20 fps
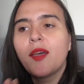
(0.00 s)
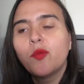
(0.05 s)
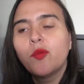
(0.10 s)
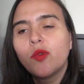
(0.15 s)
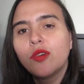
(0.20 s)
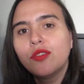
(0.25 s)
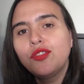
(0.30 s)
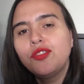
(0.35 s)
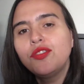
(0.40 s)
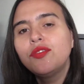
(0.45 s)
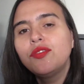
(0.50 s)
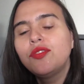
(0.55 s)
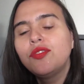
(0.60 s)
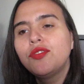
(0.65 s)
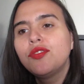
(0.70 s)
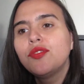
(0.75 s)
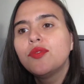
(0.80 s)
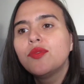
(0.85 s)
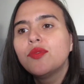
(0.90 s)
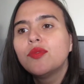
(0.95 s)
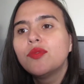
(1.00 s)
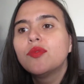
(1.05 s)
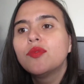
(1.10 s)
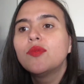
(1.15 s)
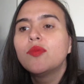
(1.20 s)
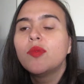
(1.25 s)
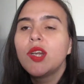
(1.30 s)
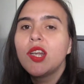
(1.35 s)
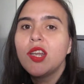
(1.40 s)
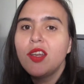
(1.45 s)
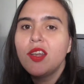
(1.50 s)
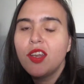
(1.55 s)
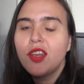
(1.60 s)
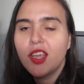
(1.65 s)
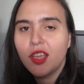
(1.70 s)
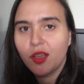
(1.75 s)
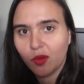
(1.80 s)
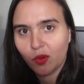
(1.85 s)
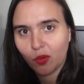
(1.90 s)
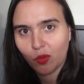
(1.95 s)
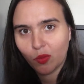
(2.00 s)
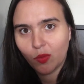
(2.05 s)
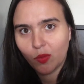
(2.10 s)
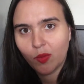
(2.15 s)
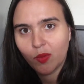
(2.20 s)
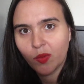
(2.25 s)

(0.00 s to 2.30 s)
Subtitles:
want you to know